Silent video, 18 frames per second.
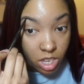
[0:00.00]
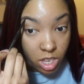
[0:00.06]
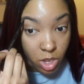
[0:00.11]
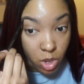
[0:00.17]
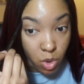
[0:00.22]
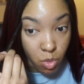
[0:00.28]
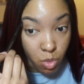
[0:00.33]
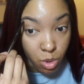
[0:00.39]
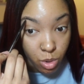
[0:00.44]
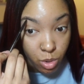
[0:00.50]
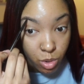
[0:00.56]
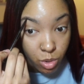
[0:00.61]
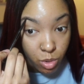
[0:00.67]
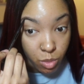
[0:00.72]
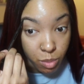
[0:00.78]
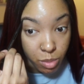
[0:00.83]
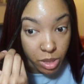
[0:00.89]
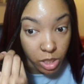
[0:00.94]
you
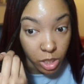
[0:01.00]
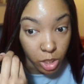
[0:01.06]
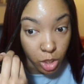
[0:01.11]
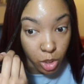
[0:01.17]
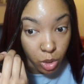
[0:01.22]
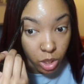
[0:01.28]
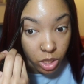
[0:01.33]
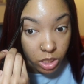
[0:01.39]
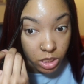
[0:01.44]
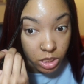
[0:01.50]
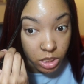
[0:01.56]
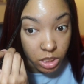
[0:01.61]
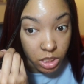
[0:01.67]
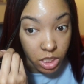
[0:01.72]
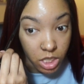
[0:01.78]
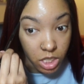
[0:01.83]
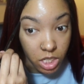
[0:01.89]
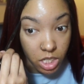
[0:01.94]
will be looking
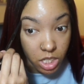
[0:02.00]
crazy.